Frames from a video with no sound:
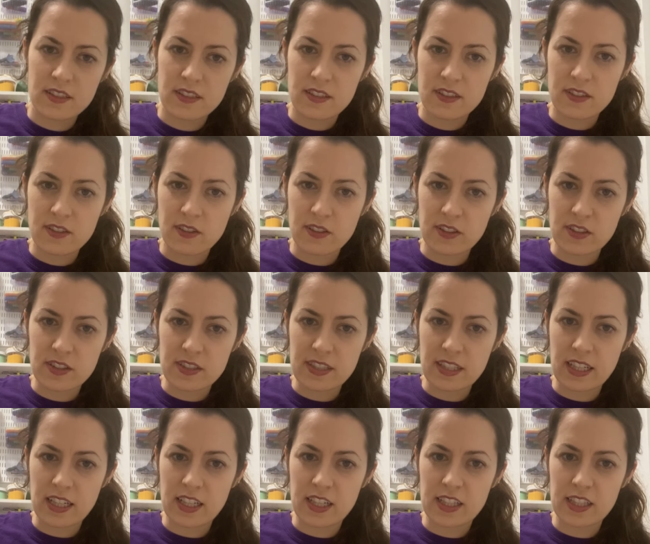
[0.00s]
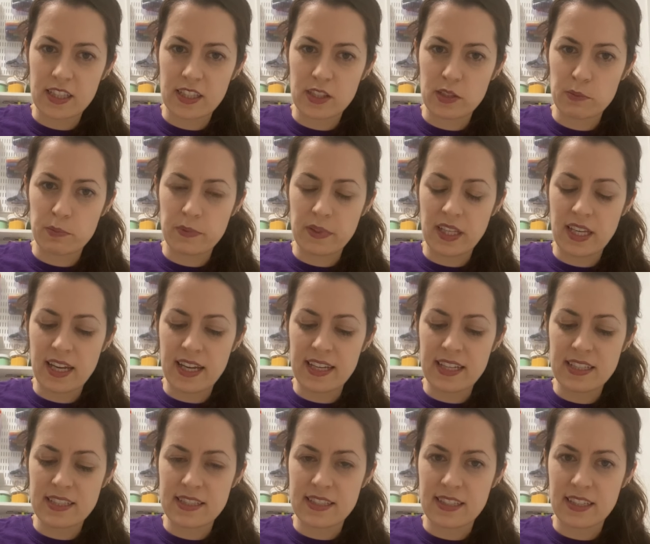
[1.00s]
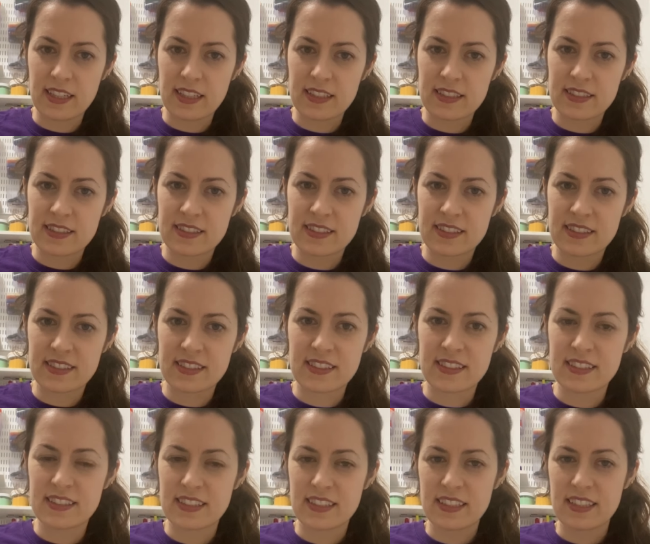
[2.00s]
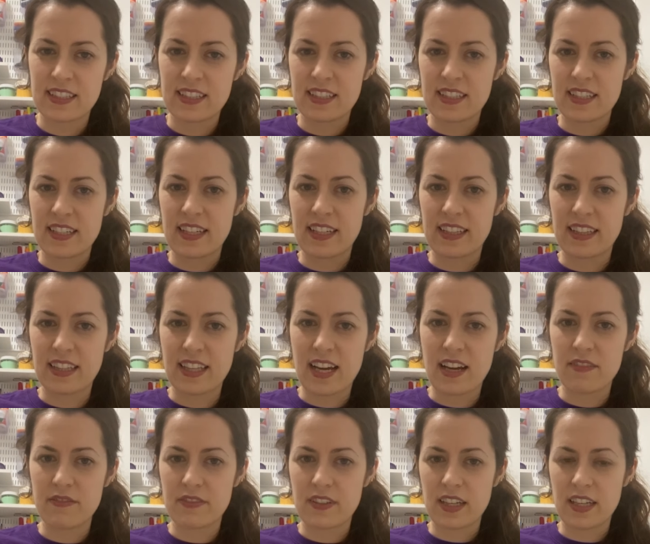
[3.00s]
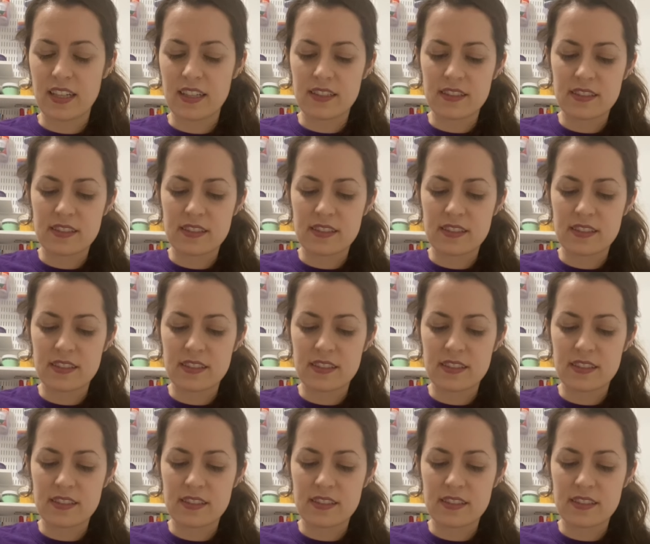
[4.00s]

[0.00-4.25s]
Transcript: so it looks like gloopy icing. I love it.